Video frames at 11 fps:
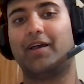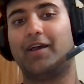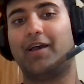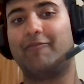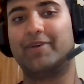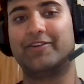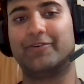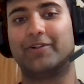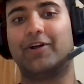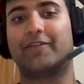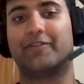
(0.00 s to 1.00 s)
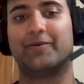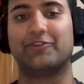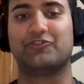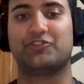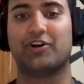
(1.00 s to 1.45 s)
I've been to a lot of the
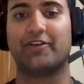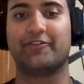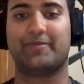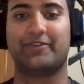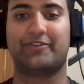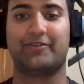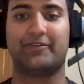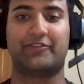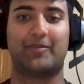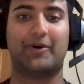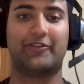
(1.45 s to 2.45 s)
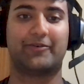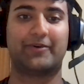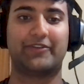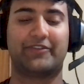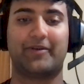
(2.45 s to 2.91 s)
ones Sean's been to and some other
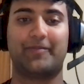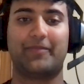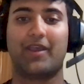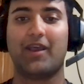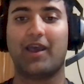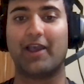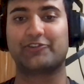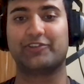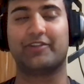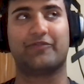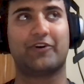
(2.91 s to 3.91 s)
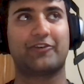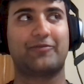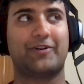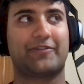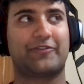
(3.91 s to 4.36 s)
ones. Actually, the
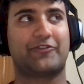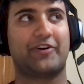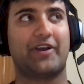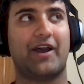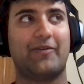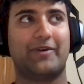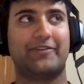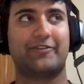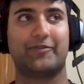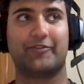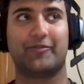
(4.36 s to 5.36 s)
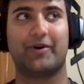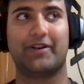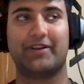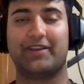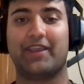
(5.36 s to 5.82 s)
first Waldorf Astoria I went to was the
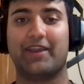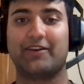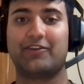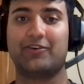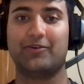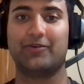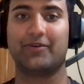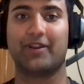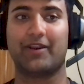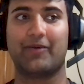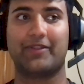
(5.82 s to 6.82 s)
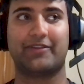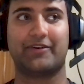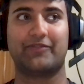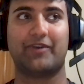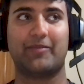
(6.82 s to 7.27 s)
one in Cancun, and I went there
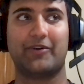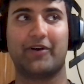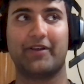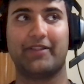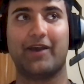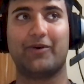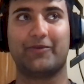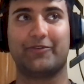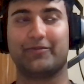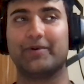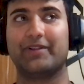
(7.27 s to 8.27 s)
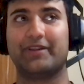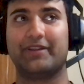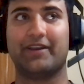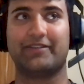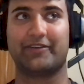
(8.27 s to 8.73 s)
in February, and that one was really
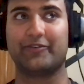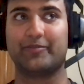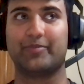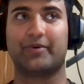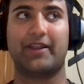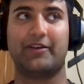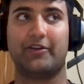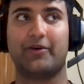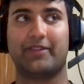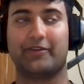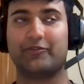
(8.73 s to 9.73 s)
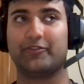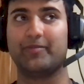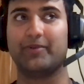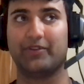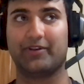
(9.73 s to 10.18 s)
nice. Like, it was brand new. I think it was only
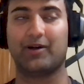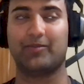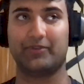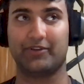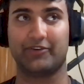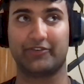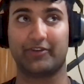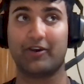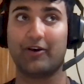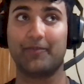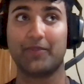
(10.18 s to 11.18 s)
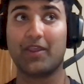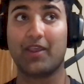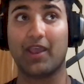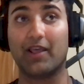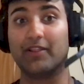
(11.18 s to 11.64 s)
built a couple of years ago,
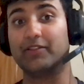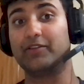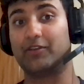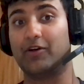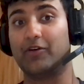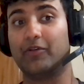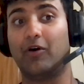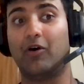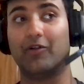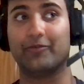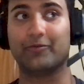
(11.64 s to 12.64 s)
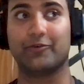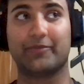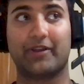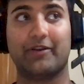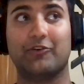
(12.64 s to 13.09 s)
and all the
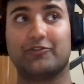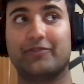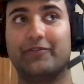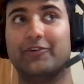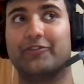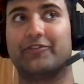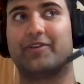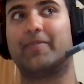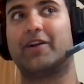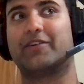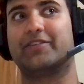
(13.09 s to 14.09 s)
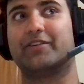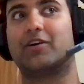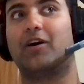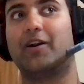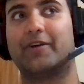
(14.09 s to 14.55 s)
rooms had ocean views. Compared to the
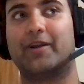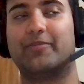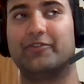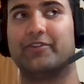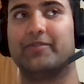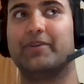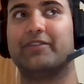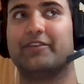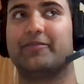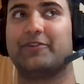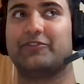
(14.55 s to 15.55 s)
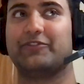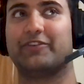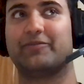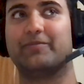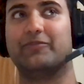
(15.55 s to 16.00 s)
Conrad Punta de Mita, especially,
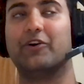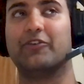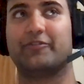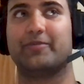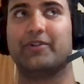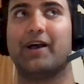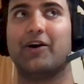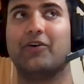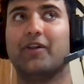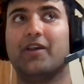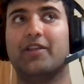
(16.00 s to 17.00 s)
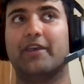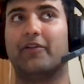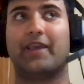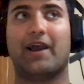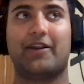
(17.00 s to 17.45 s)
it's just noticeable how they
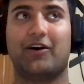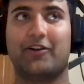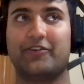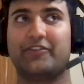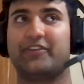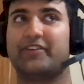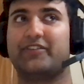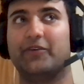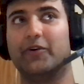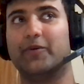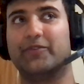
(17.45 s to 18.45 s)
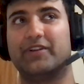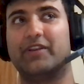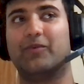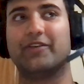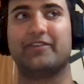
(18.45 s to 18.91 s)
only had 160 rooms, and
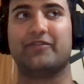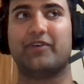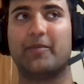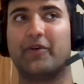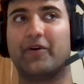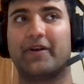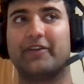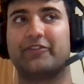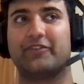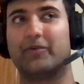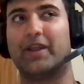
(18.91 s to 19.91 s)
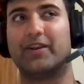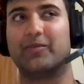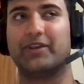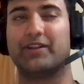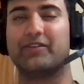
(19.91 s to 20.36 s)
it was in February, a
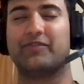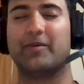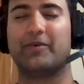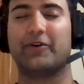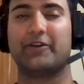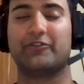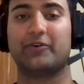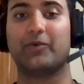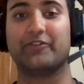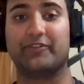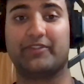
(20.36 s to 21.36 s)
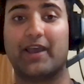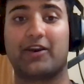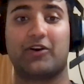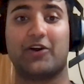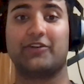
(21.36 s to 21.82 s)
random weekend in February, so it wasn't
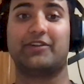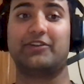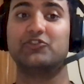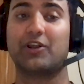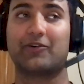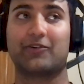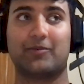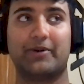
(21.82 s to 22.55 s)
that crowded in general.